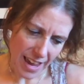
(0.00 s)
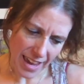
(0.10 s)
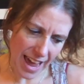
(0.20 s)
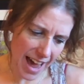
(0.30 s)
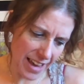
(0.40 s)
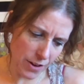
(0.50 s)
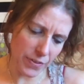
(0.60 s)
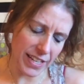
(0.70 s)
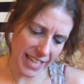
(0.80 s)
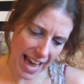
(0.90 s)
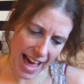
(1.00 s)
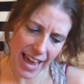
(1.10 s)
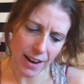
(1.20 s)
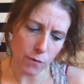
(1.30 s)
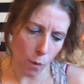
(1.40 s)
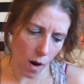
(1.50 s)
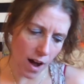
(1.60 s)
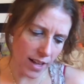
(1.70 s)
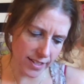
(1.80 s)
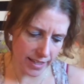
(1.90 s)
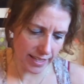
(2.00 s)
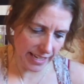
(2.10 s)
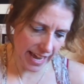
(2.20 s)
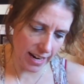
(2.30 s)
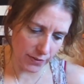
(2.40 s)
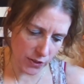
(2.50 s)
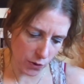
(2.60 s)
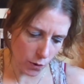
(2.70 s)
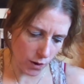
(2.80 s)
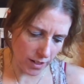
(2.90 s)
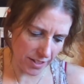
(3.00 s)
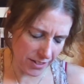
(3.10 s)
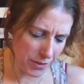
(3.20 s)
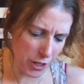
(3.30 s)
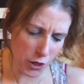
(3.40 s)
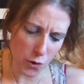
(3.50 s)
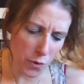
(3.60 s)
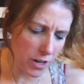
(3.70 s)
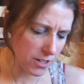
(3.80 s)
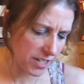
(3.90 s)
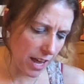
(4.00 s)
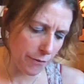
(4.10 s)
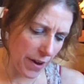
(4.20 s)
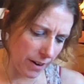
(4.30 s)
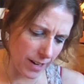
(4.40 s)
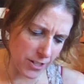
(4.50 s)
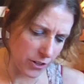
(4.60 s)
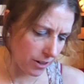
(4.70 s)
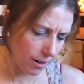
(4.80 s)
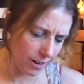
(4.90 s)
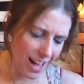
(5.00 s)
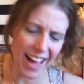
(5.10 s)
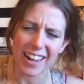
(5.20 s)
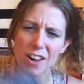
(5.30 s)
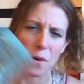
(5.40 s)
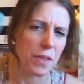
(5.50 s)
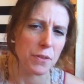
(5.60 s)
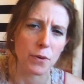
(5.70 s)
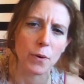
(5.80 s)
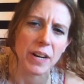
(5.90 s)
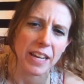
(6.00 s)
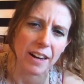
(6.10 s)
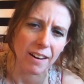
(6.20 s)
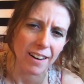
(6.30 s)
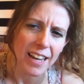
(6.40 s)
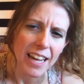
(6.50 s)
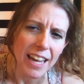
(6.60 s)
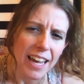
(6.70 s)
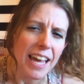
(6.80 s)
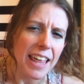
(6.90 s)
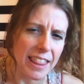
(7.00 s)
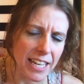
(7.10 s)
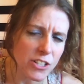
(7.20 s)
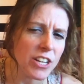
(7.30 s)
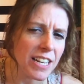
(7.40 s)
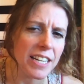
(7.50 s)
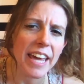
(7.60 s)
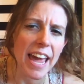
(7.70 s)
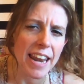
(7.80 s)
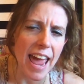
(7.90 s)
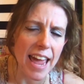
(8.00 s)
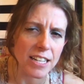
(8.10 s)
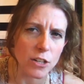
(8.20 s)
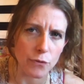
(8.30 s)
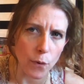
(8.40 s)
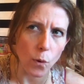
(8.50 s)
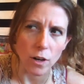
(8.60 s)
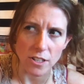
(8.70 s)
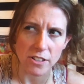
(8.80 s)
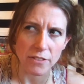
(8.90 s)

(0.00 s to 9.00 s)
yeah, you have the Ten of Wands and the Ten of Swords. So you yourself, Aries, are kind of going through it here. This could indicate a divorce